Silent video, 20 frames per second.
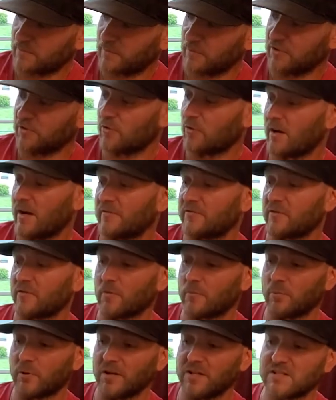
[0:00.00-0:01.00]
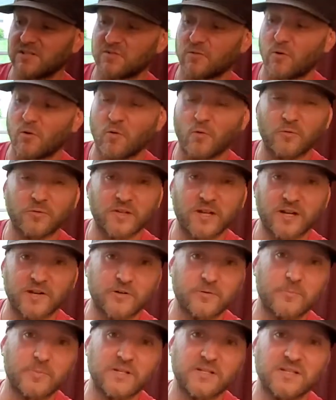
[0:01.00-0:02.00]
But you don't have to replace the whole
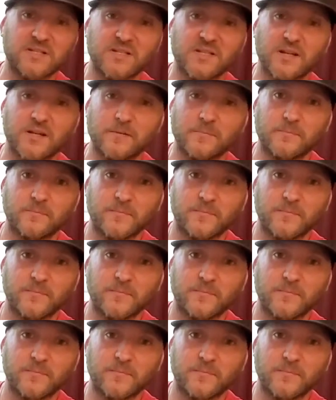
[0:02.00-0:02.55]
entire BCM.